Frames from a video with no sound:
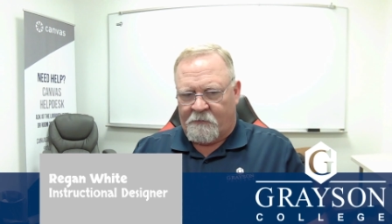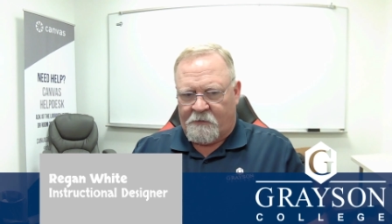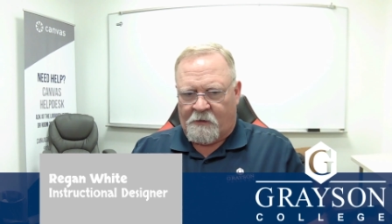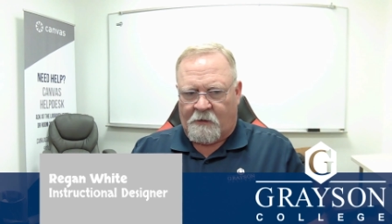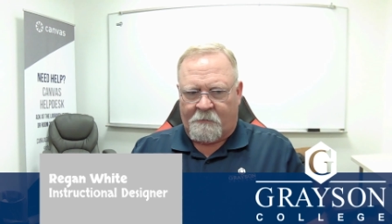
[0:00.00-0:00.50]
Now,
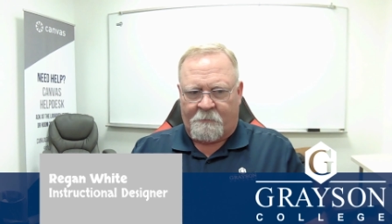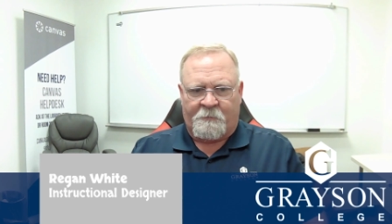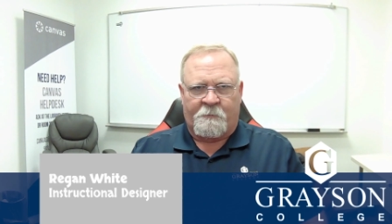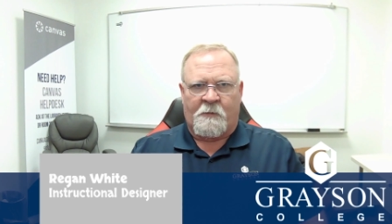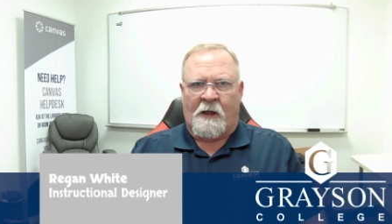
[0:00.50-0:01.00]
there are
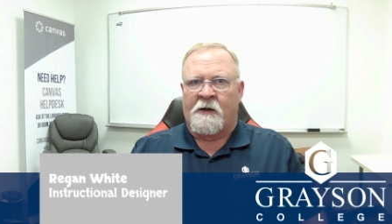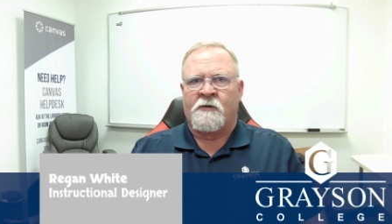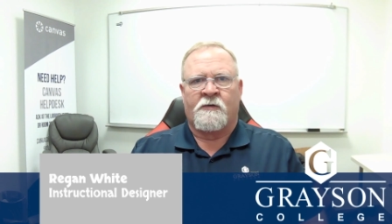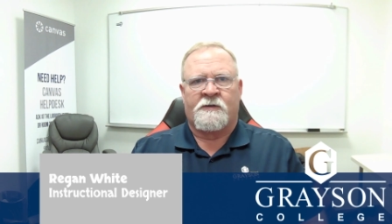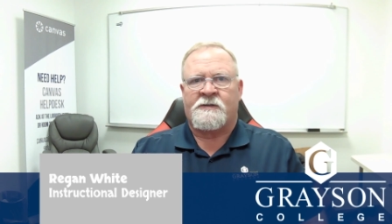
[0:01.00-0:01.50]

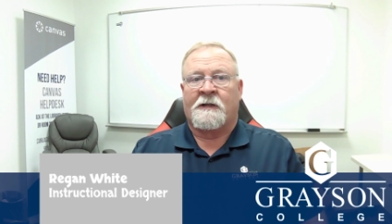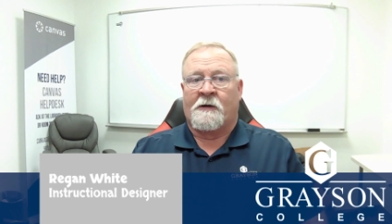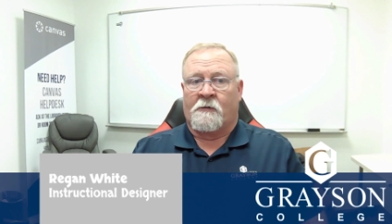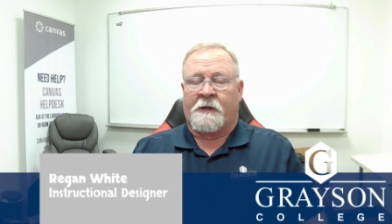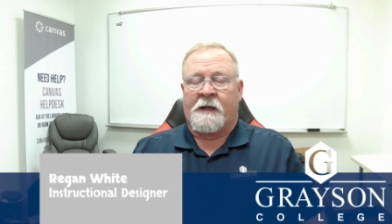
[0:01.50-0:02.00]
hundreds,
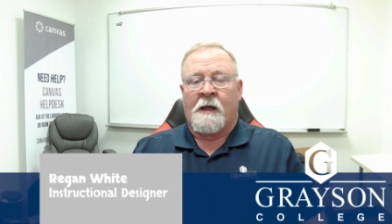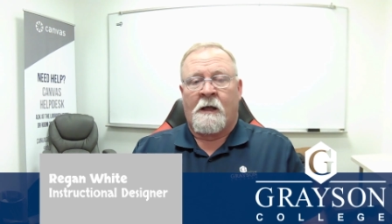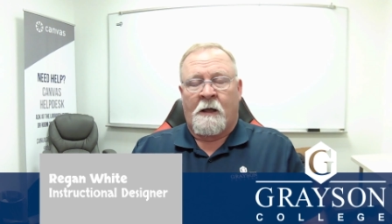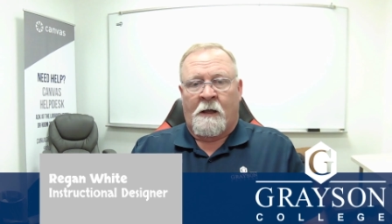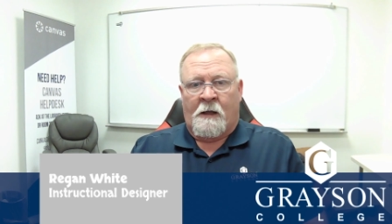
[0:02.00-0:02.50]
literally
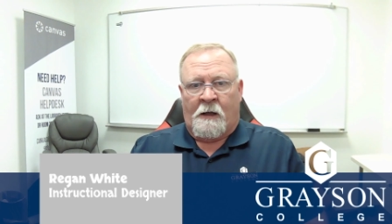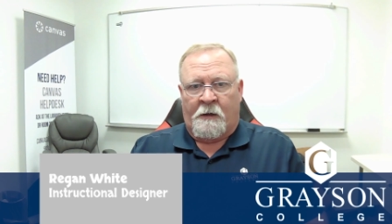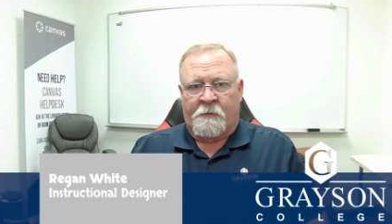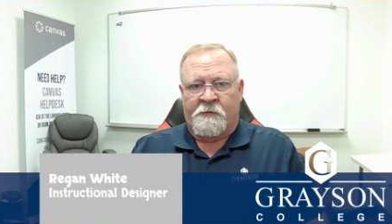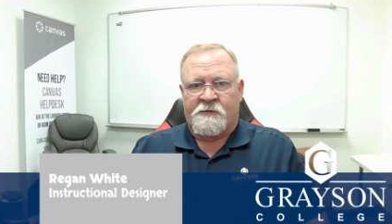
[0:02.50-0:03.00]

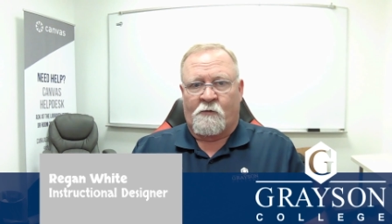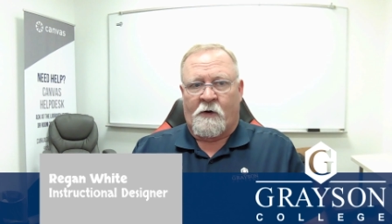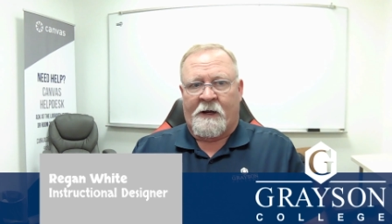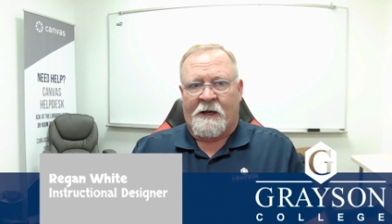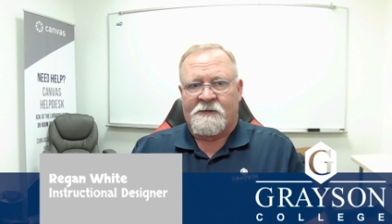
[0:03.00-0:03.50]
hundreds of
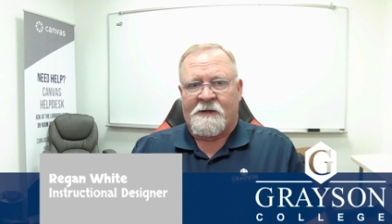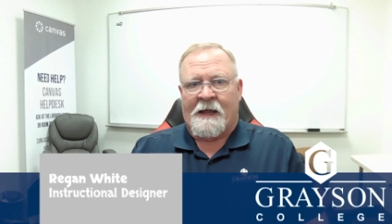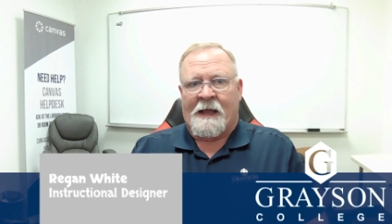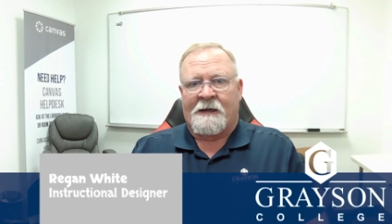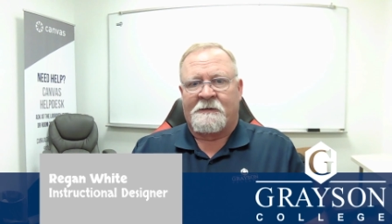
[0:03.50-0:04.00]
ways
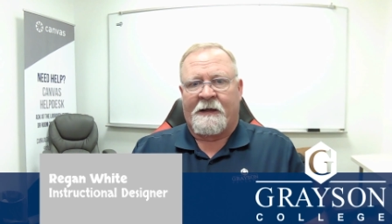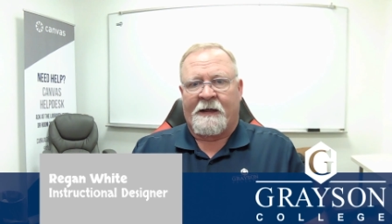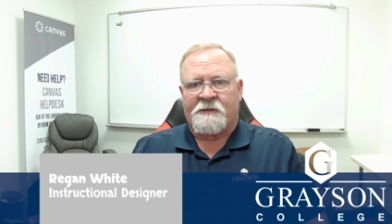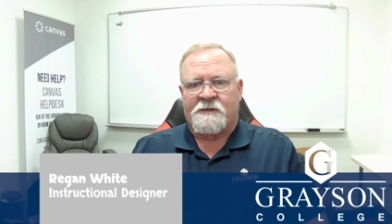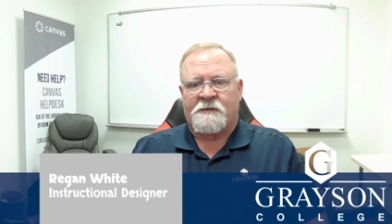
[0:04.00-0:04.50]
to add
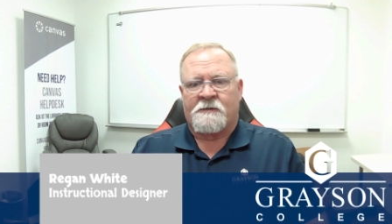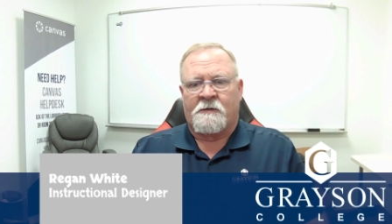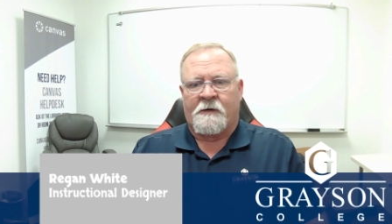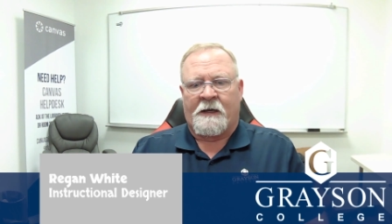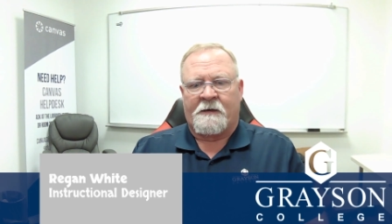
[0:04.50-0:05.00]
text
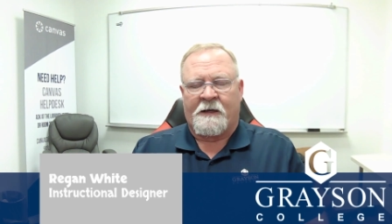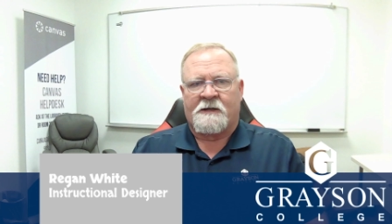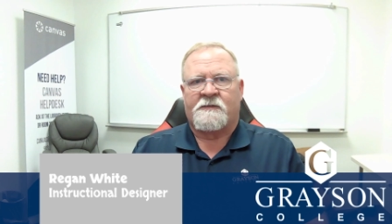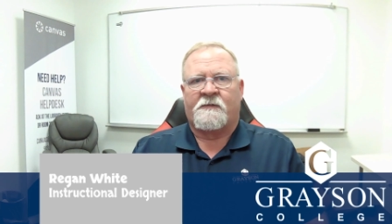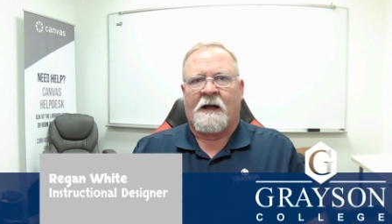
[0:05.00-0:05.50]
to a
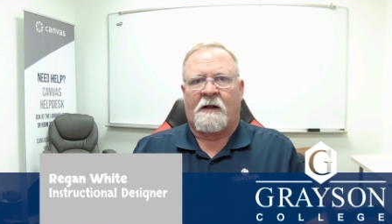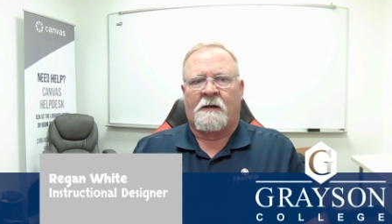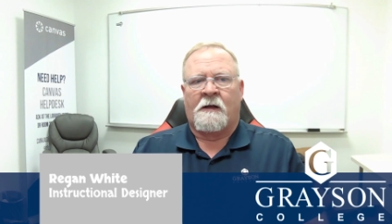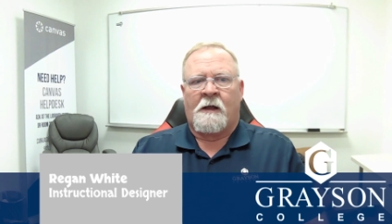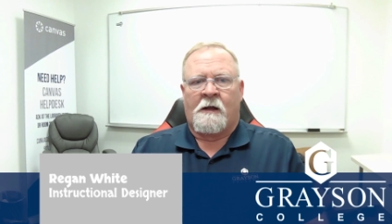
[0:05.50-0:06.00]
text
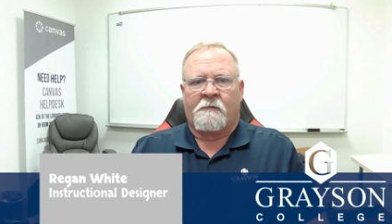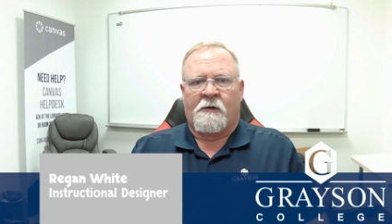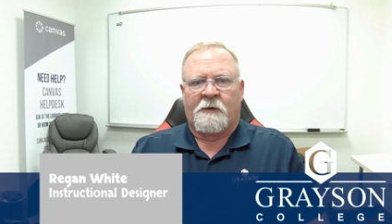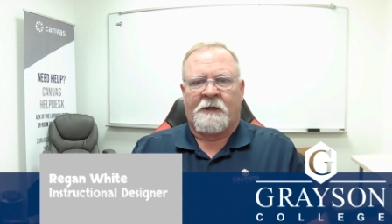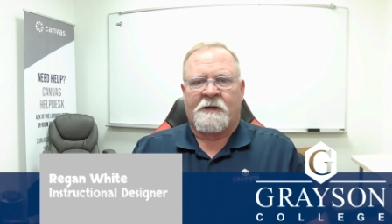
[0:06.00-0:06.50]
file
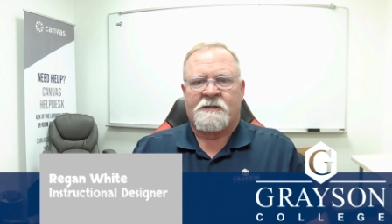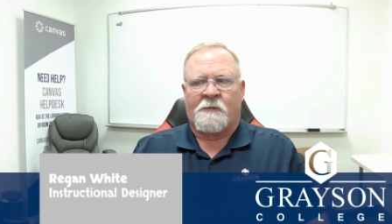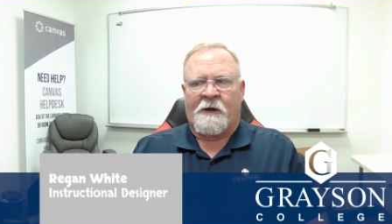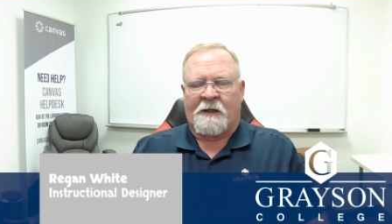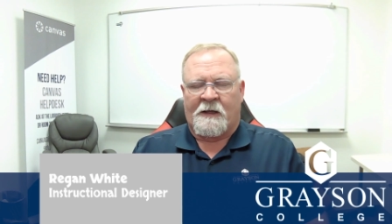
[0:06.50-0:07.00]
from a Linux
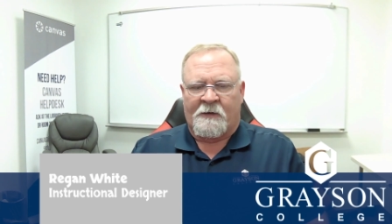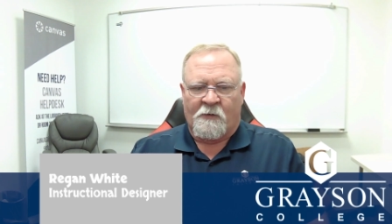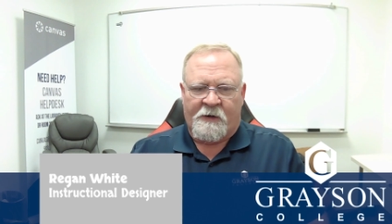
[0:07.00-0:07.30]
command line.